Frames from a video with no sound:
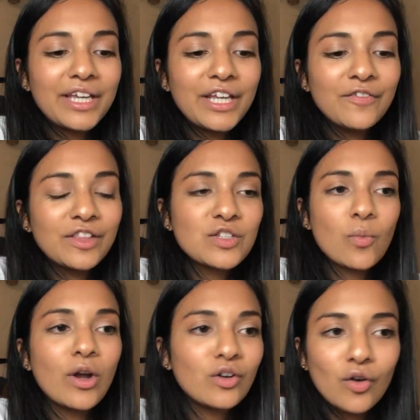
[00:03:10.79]
Even this
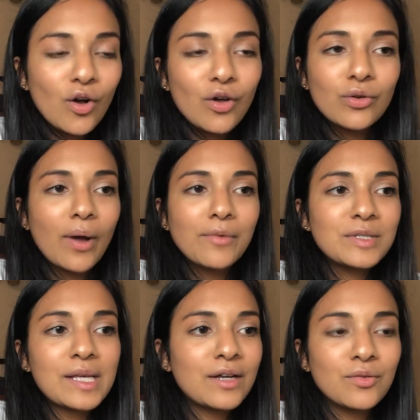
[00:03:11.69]
one girl who I
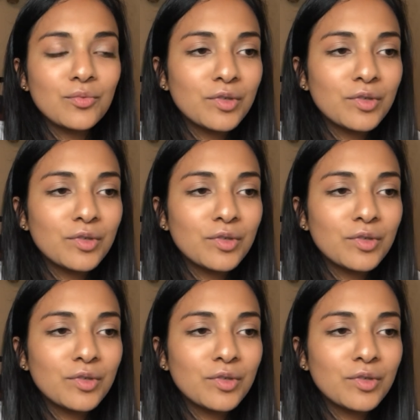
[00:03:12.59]
was like